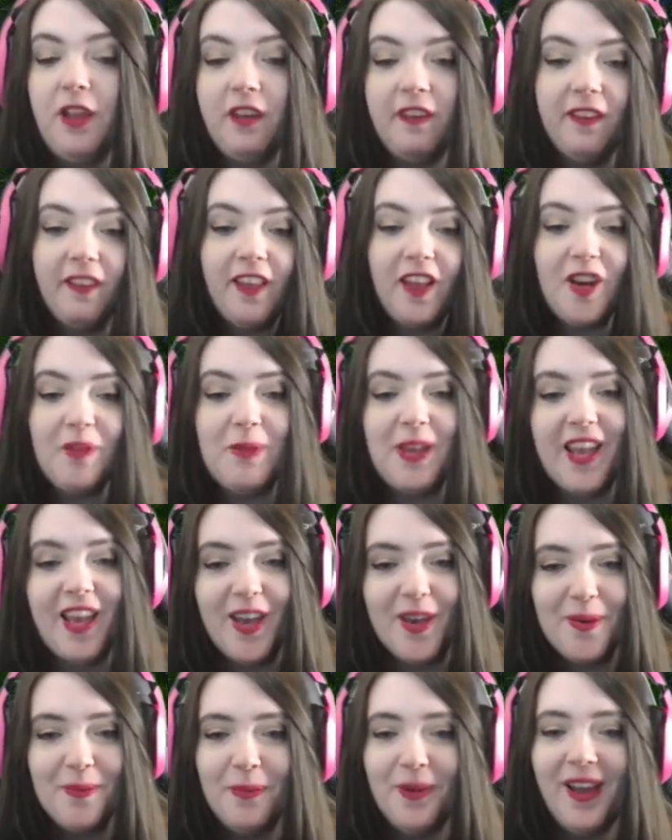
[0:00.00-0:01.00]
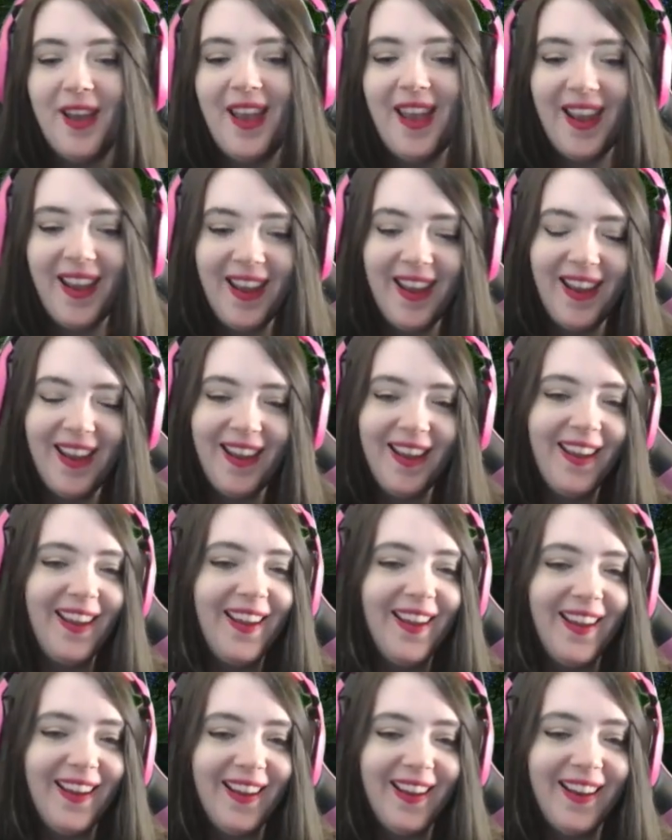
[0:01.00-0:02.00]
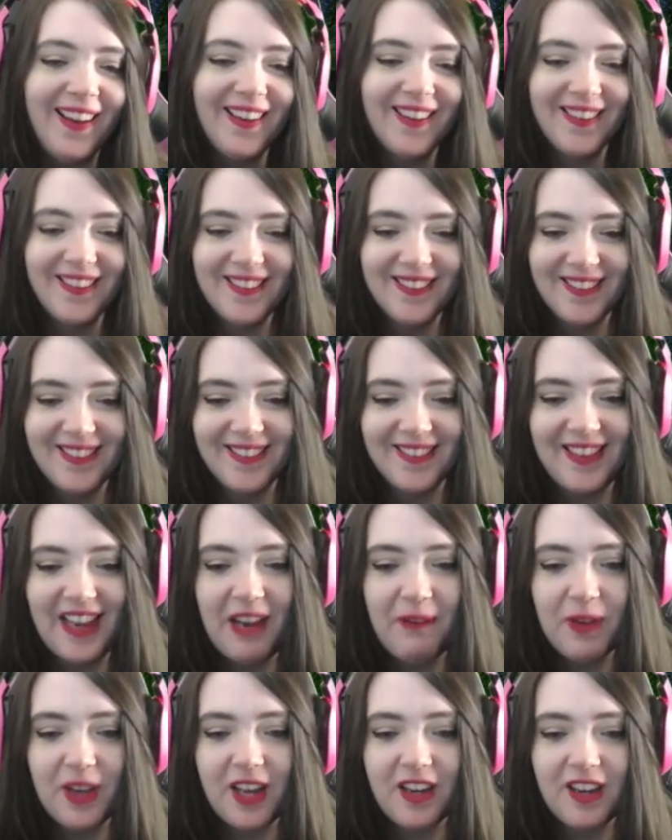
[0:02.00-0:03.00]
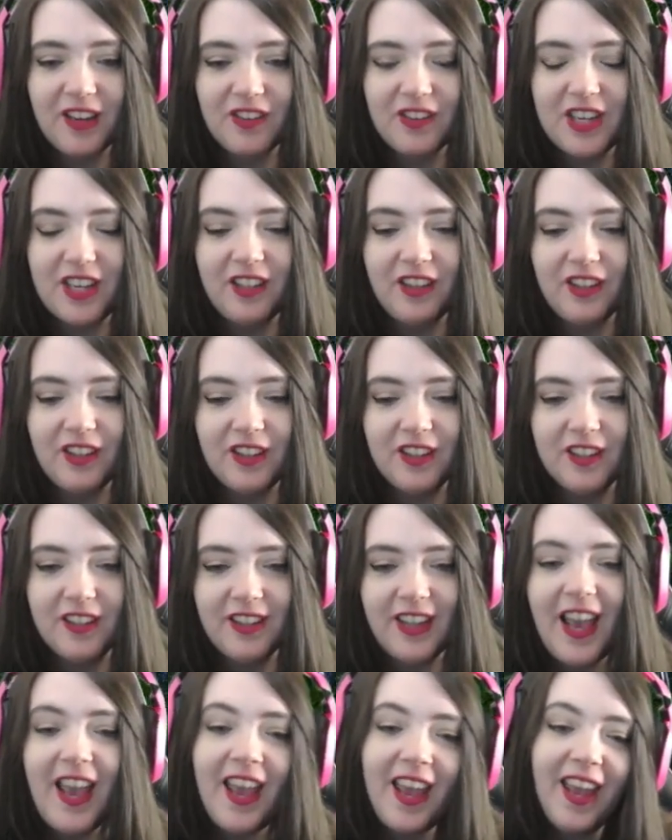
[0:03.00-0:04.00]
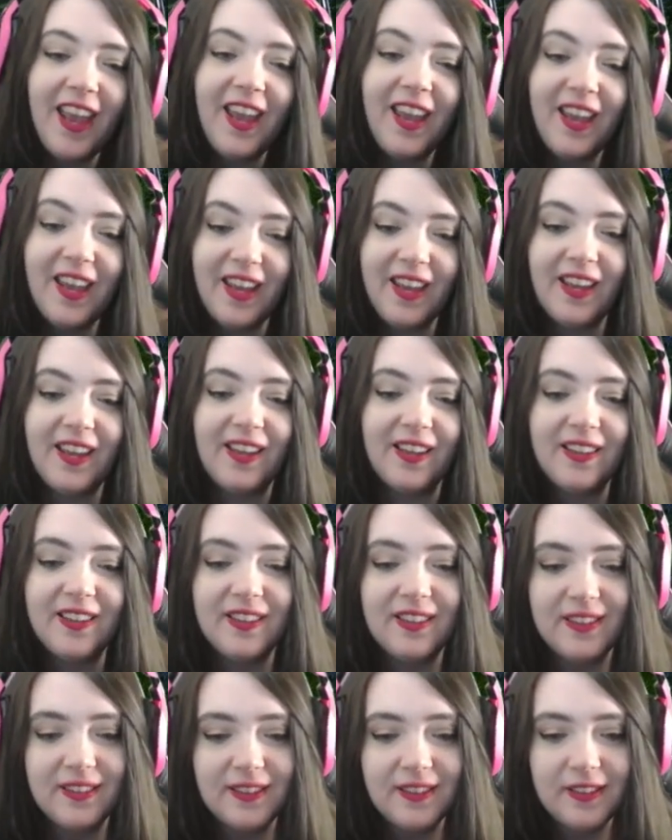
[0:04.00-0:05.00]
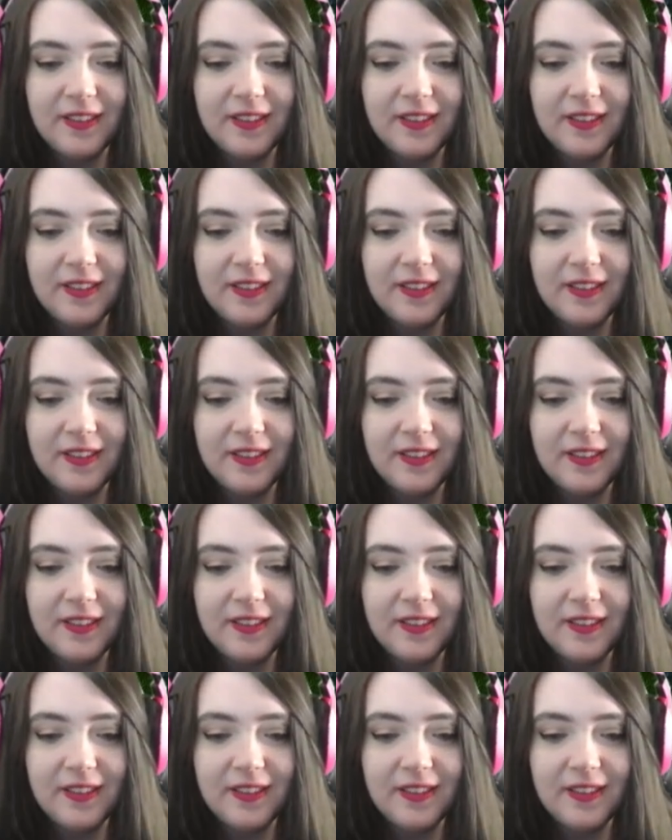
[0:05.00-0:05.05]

But look, they letting me him! Hey! Eh. Hey, we got another healer! Yay!